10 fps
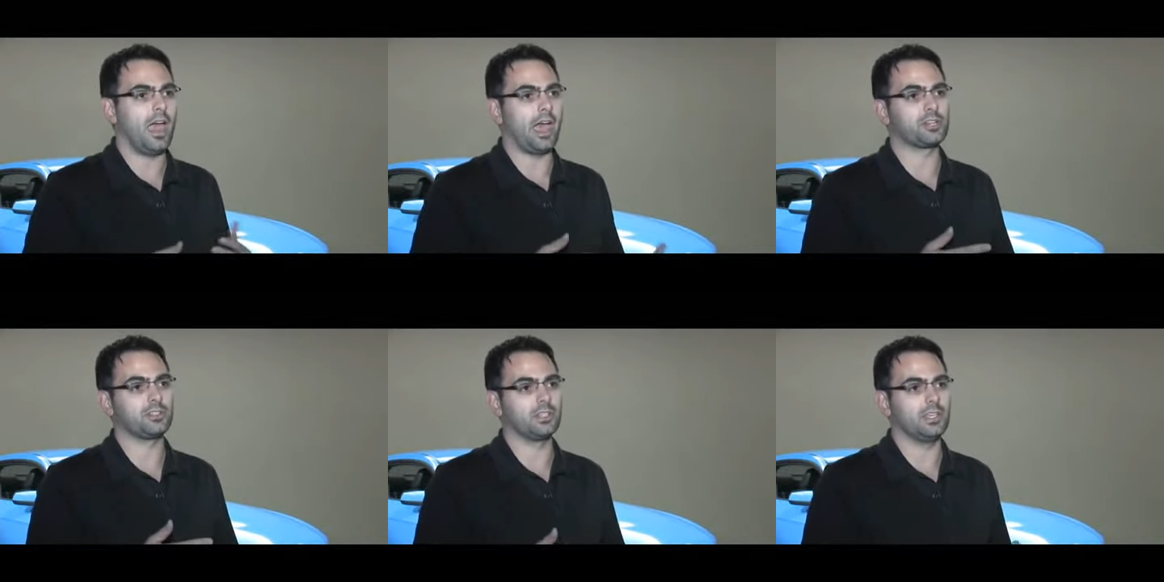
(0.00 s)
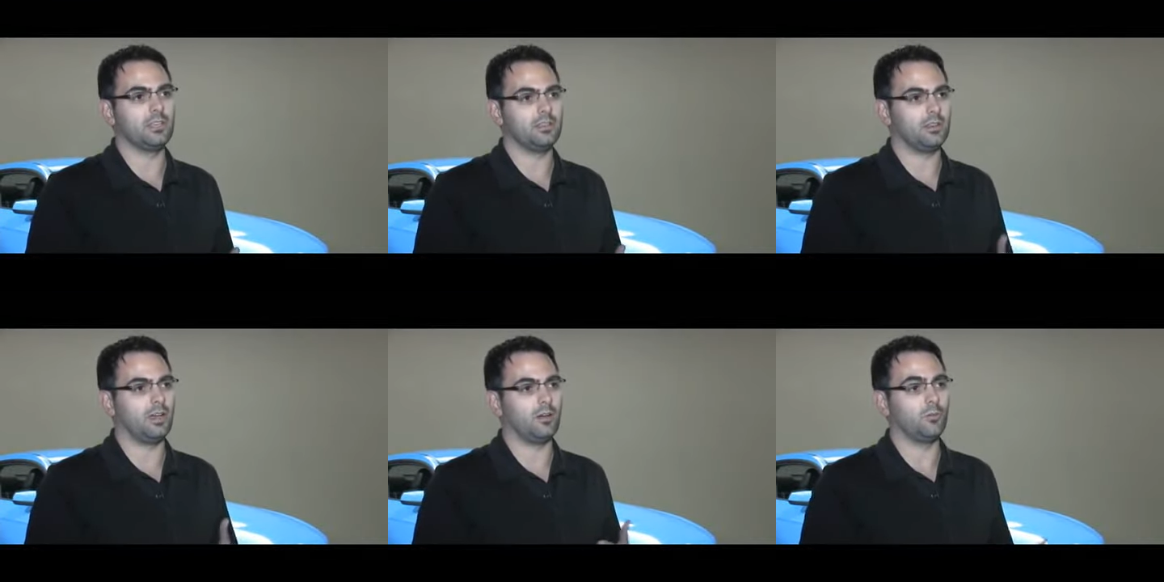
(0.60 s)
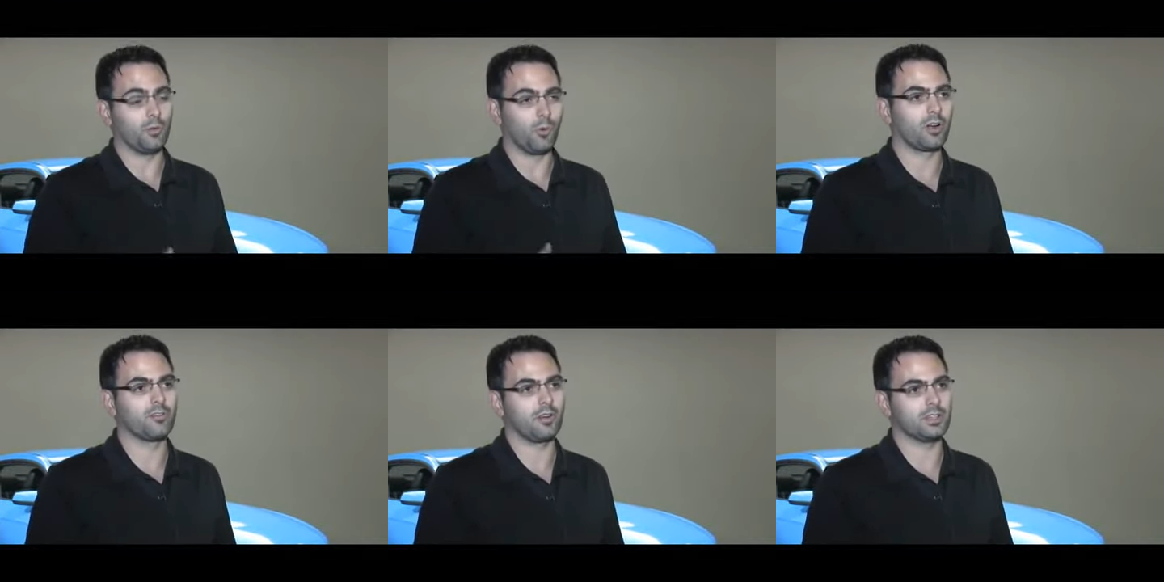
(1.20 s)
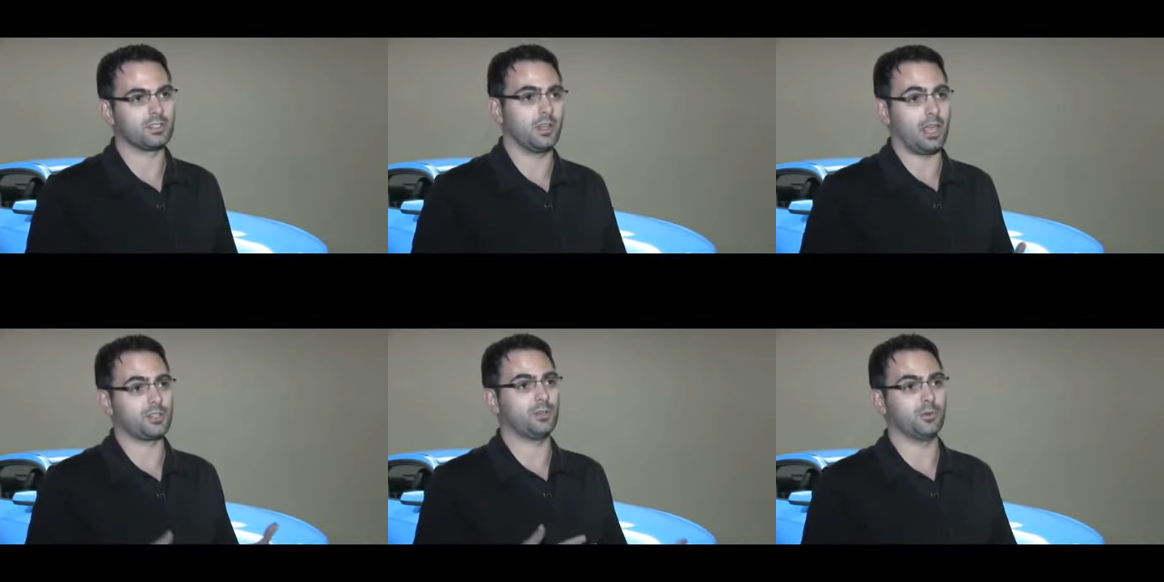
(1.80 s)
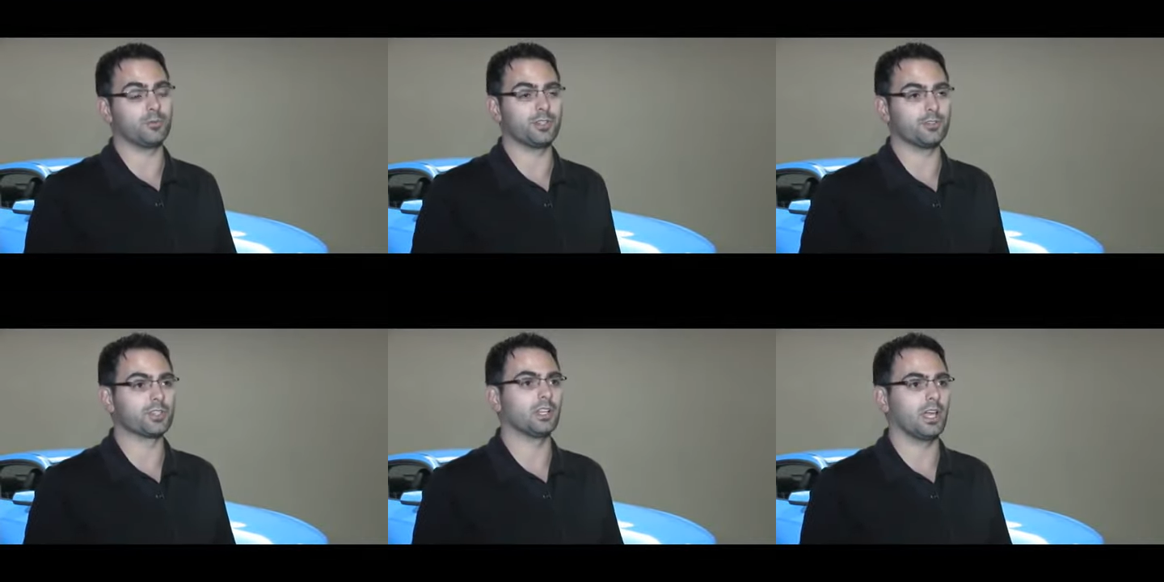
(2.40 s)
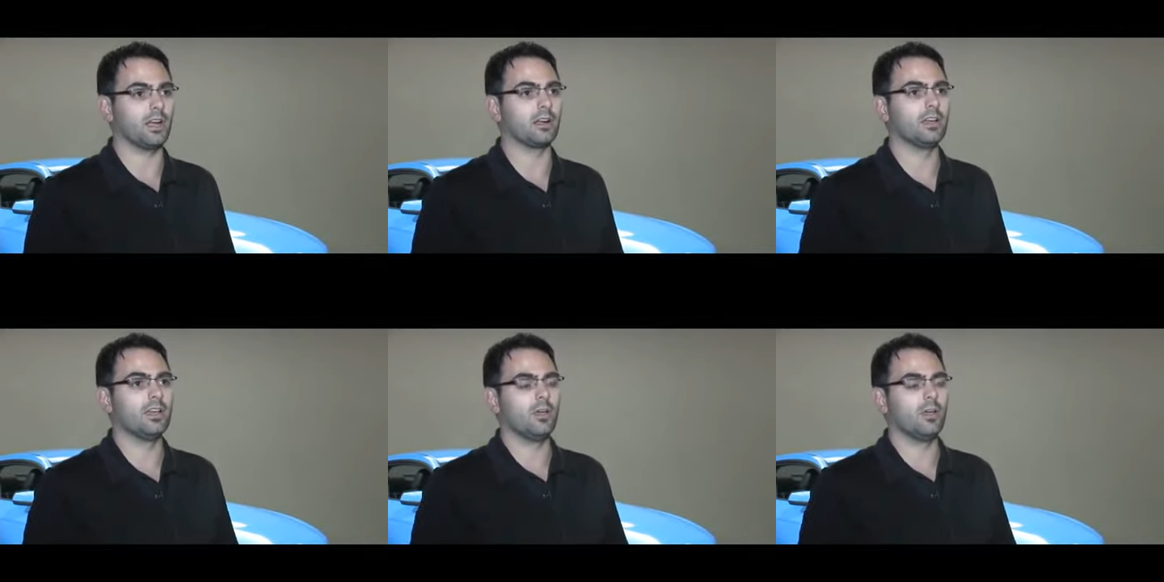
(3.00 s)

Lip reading: actually would work for us, and it actually would reduce glare.